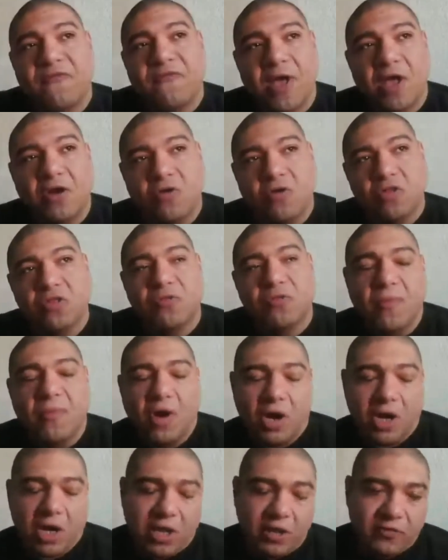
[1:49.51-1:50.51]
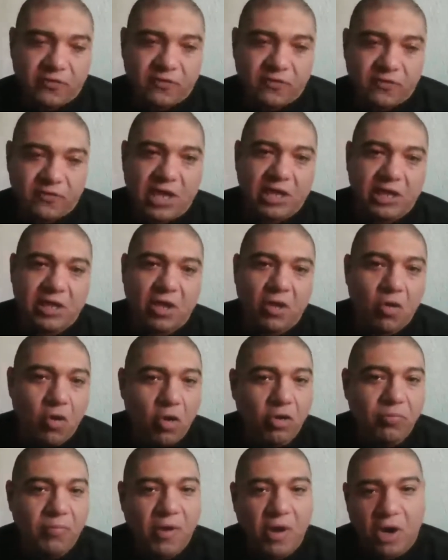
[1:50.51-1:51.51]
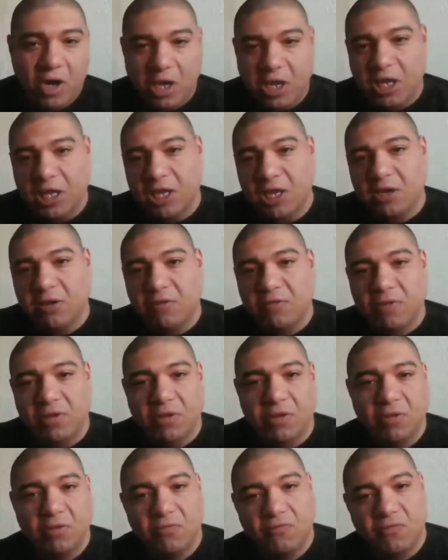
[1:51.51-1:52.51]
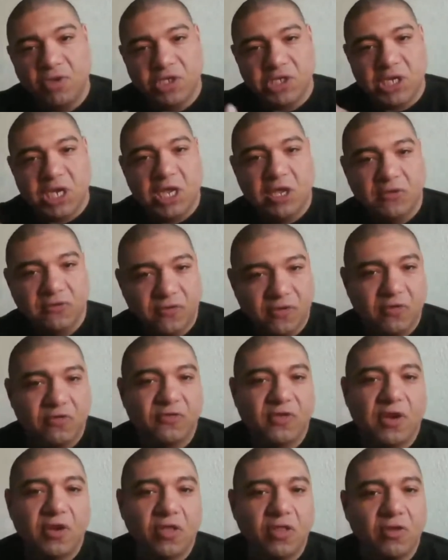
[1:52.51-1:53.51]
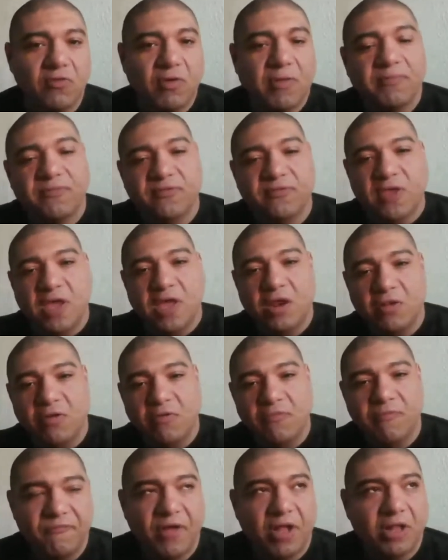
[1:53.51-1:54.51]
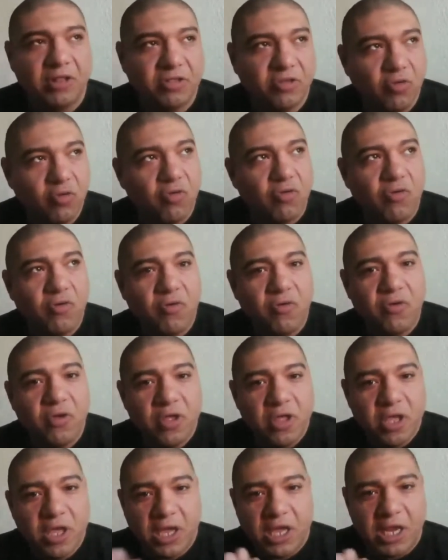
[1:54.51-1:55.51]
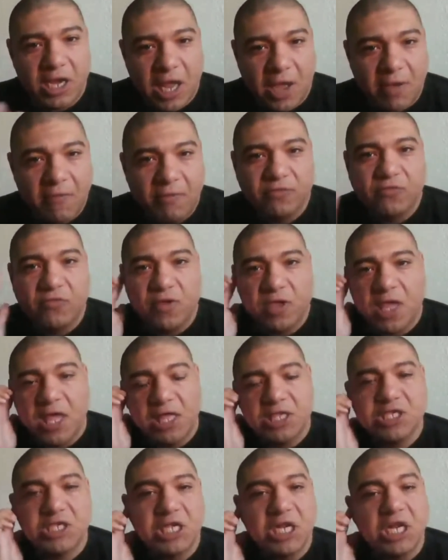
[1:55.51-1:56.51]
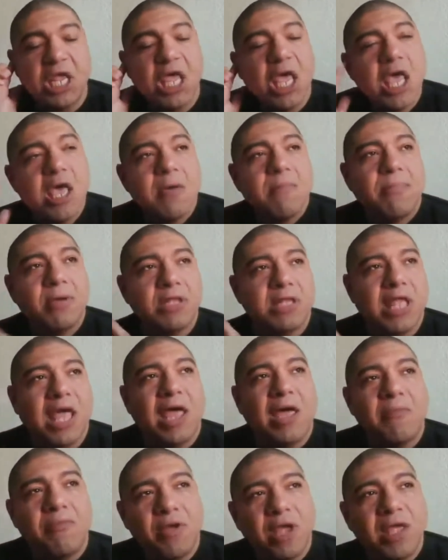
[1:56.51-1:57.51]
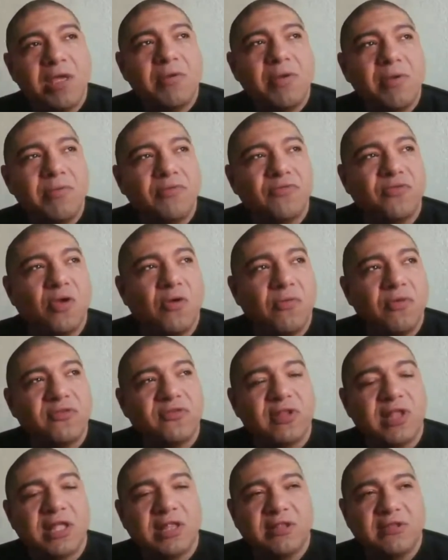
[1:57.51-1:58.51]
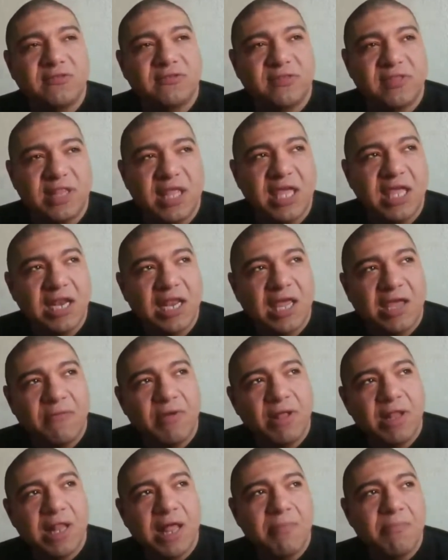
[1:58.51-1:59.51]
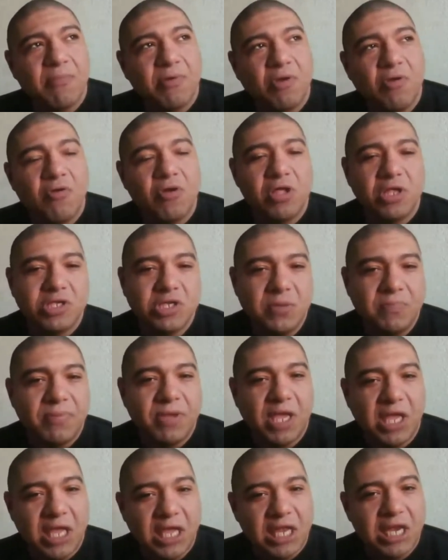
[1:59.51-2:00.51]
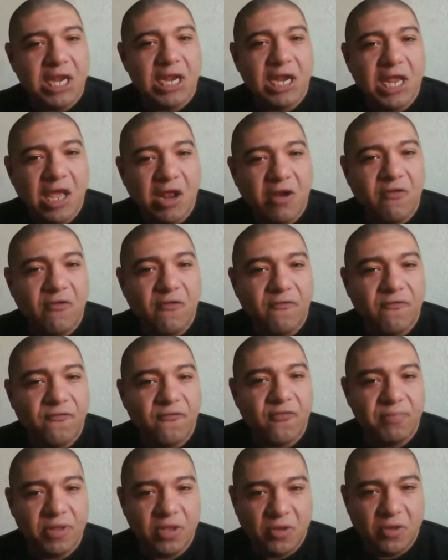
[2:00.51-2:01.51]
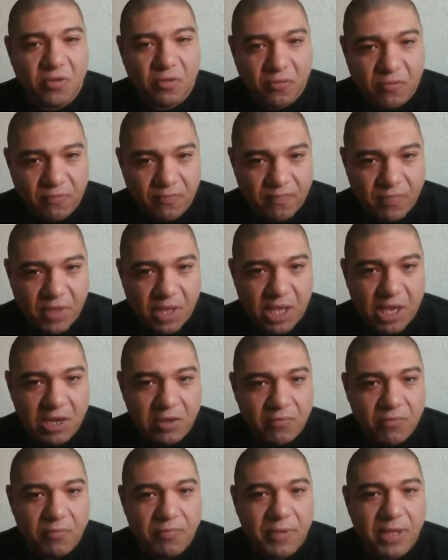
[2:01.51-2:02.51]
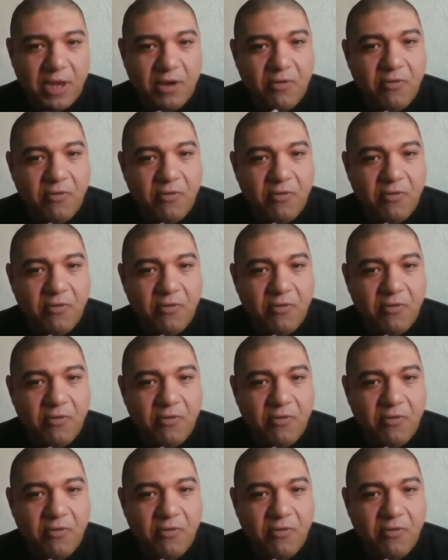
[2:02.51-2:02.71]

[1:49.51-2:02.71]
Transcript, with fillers: found other markets like the gold market, in which case there's another website Vaultoro, and I was doing hedging. But um, it was always like this thing, like, well, I'm going jumping in and out of crypto and it would be